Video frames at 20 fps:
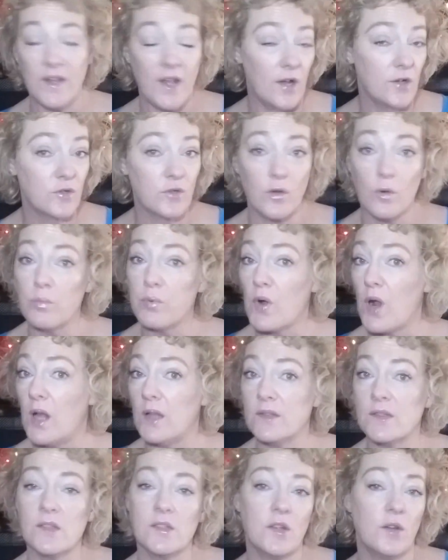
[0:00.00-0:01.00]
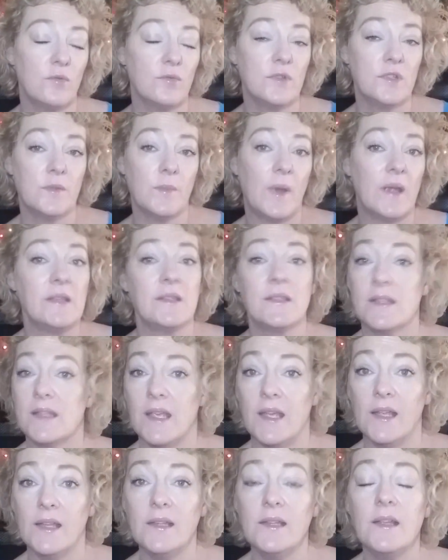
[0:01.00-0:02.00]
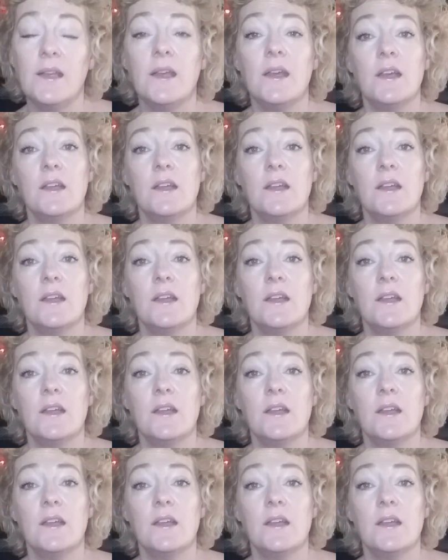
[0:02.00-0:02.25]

natural bronze tone to my skin.